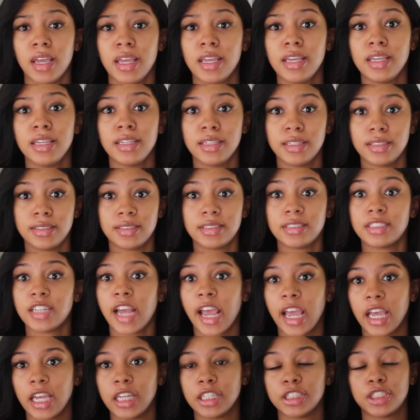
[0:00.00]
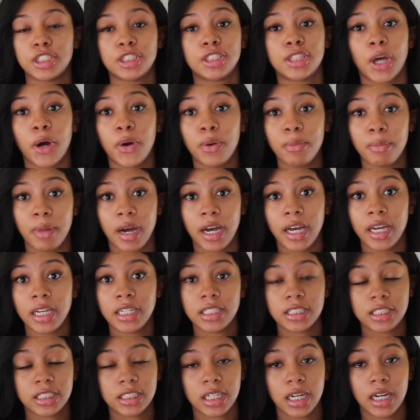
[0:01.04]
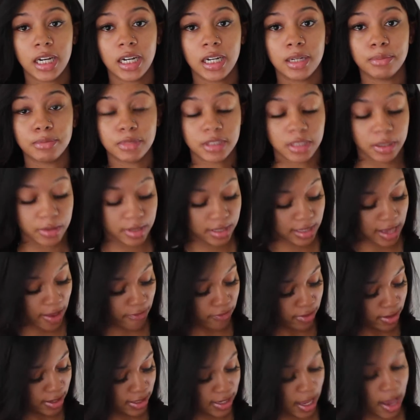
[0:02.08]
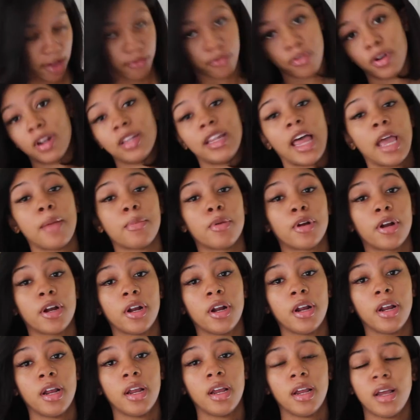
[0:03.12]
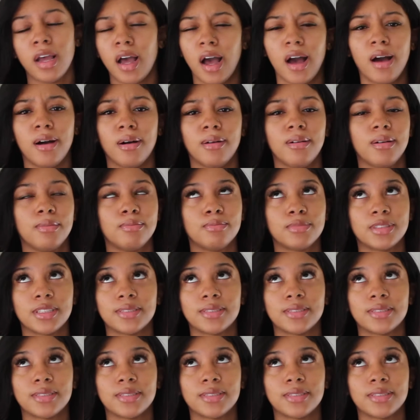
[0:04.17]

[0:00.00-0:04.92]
he's changed so much. Um, so it's definitely time for a labor, oh,